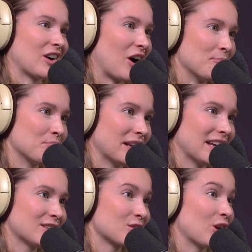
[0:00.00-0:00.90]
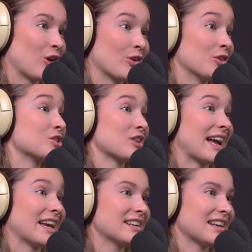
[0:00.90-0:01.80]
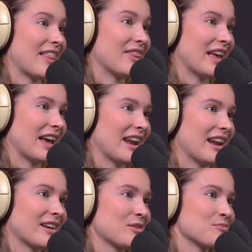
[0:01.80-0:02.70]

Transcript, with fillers: company to learn the trade and then